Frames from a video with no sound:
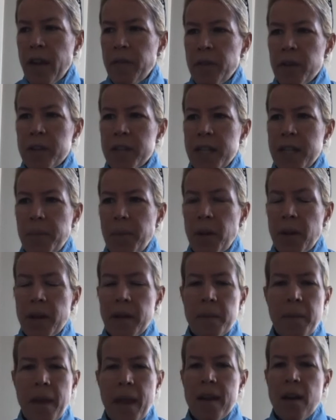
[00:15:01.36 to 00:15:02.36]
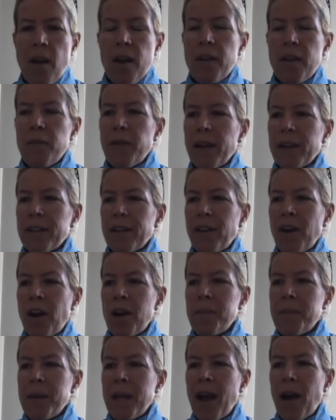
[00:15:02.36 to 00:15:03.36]
for example? It may not affect
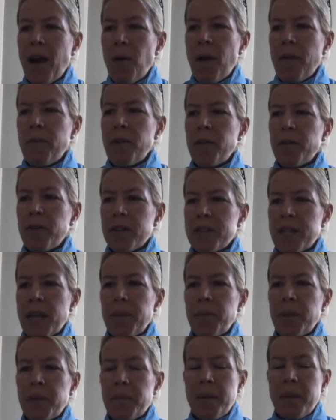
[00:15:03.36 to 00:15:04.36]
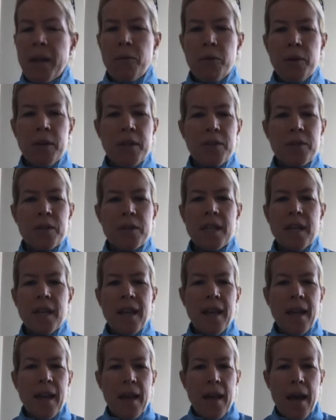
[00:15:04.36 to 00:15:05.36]
economy. However, for example, it may reduce
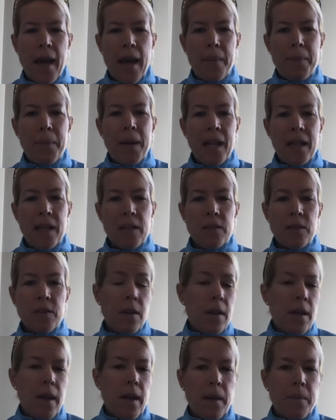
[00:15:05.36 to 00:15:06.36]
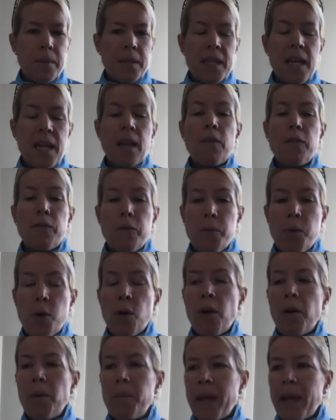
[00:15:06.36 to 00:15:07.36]

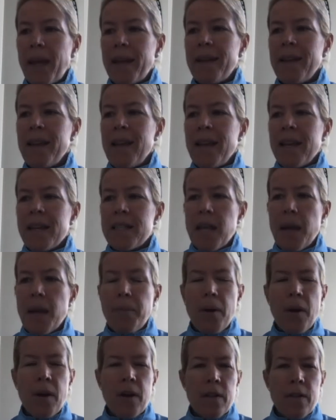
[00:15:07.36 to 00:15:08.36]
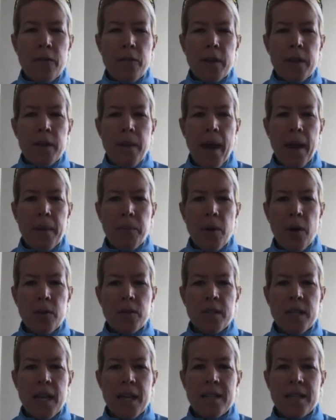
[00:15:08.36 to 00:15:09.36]
patellofemoral pain. Is that part of the feedback
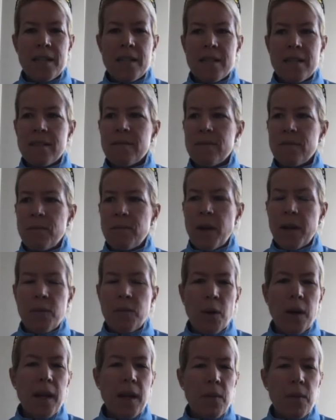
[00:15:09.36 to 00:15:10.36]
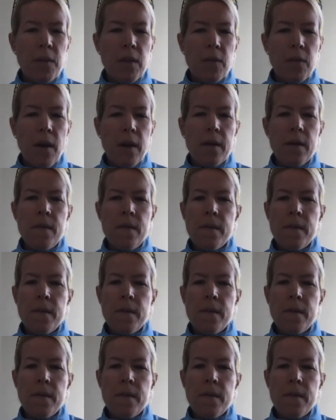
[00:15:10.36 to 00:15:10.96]
process when working with a runner?